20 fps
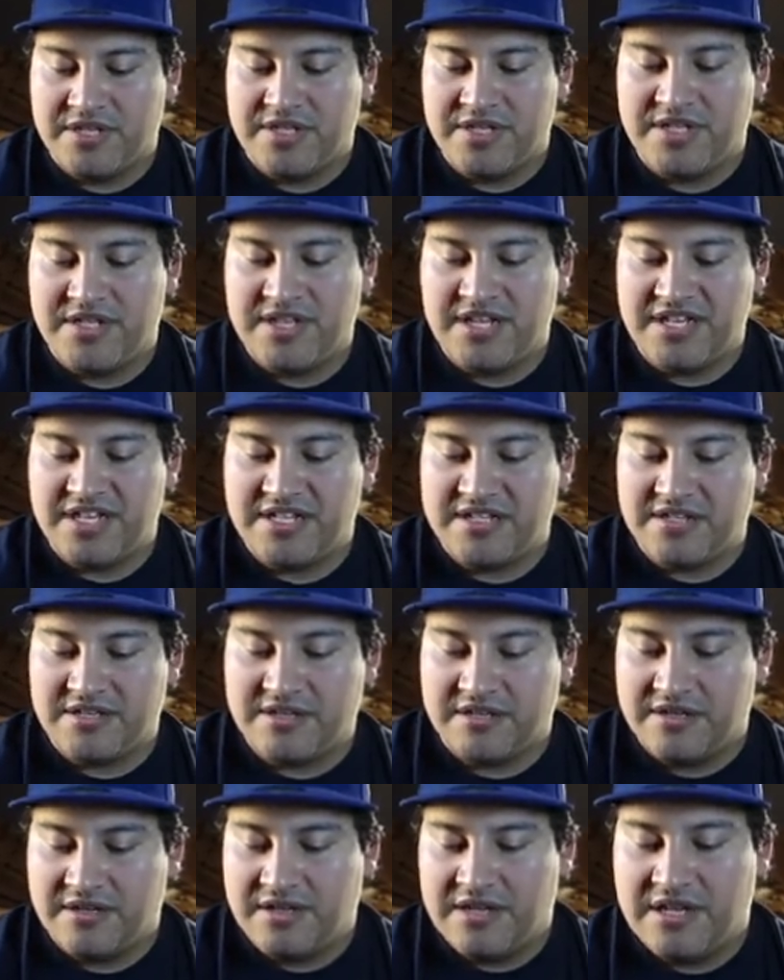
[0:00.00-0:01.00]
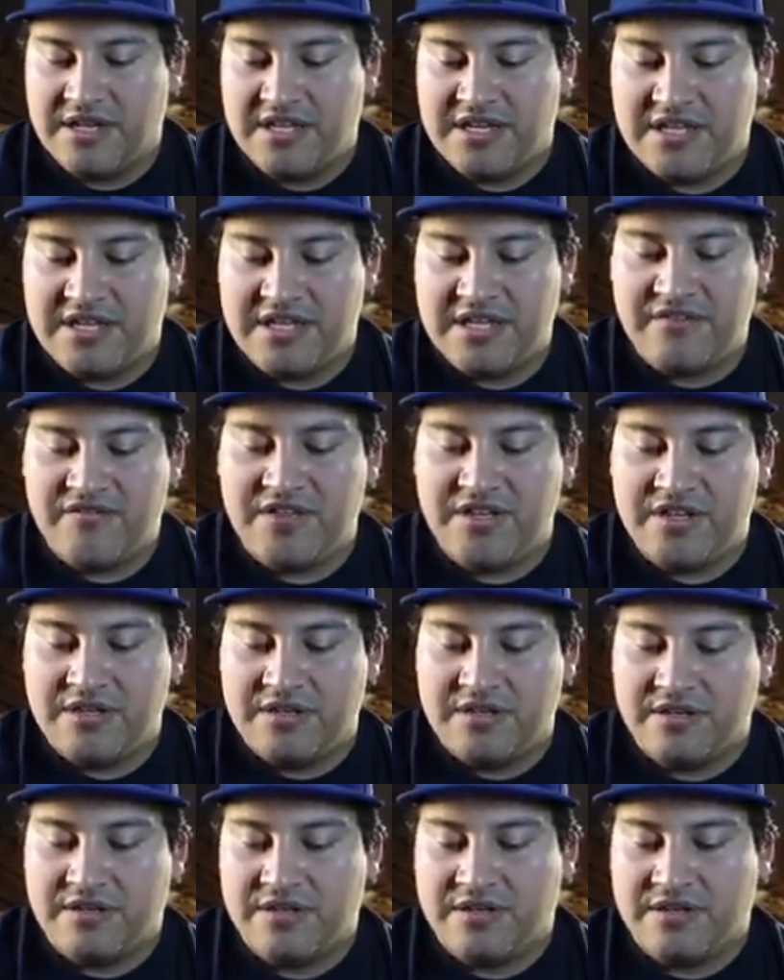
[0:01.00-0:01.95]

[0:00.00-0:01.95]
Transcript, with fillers: Nickits, Eevee,